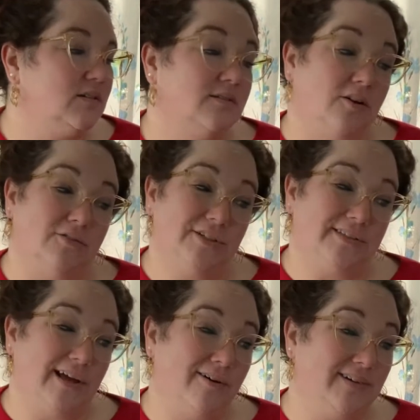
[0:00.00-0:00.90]
"Told you
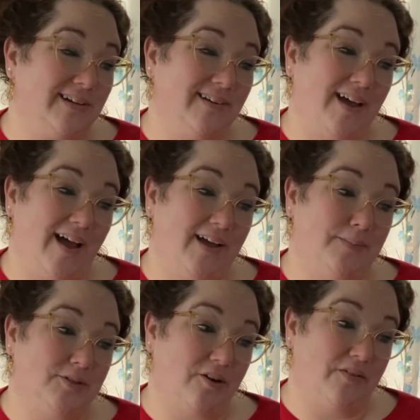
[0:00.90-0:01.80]
so, didn't I?"
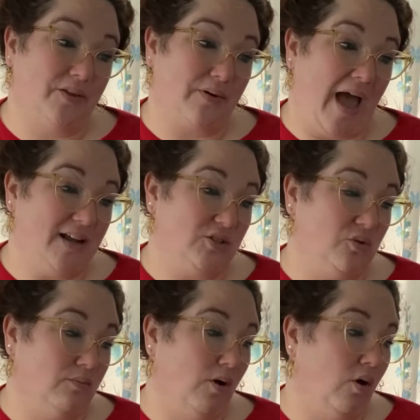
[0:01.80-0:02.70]
observed the rat to
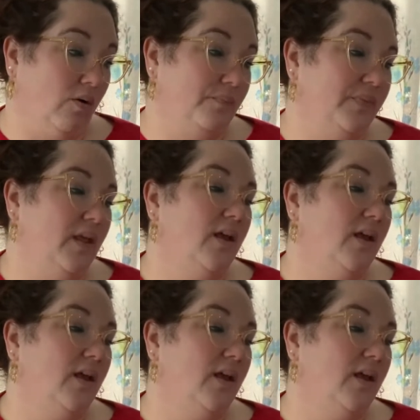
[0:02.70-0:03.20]
the mole.